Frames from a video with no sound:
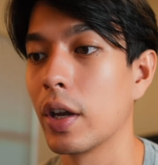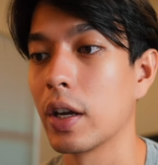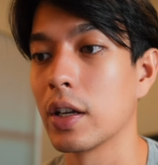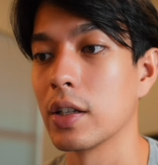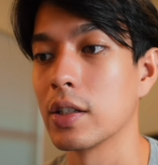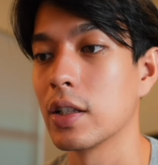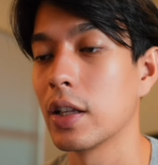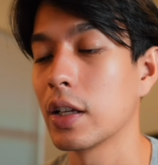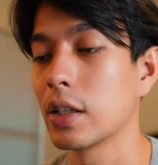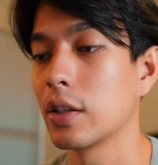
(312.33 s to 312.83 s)
I
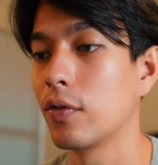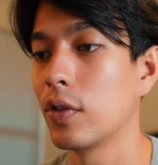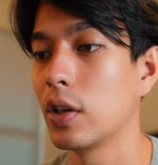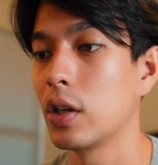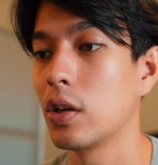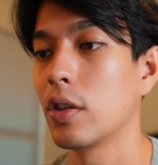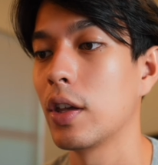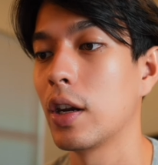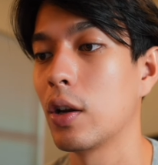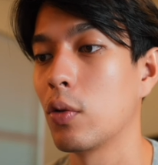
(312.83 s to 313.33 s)
can select a
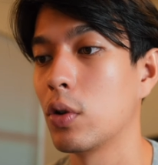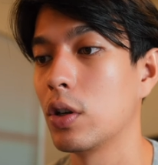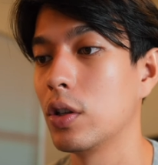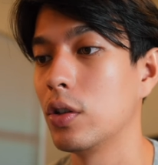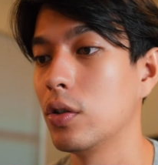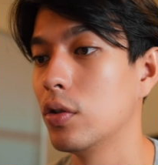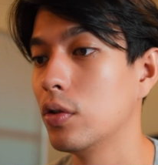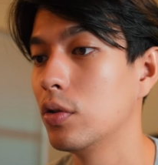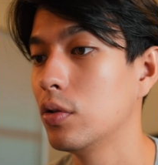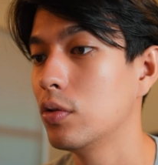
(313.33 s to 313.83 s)
video that I wanna
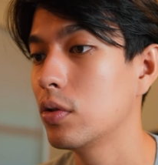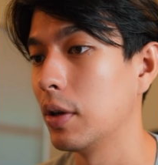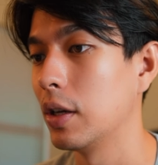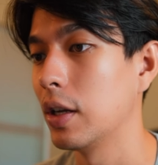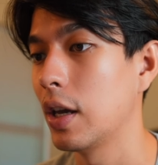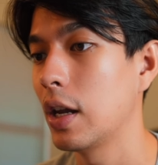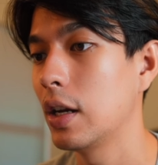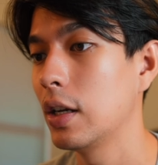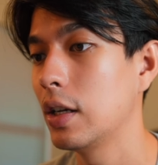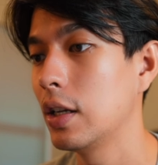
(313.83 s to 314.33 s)
use in
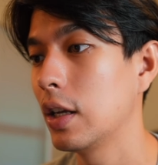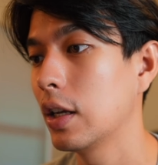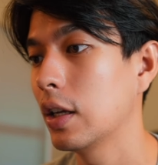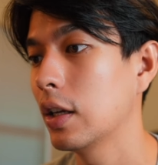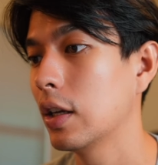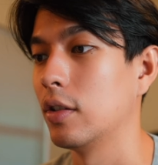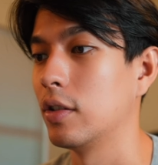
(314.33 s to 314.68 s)
editing.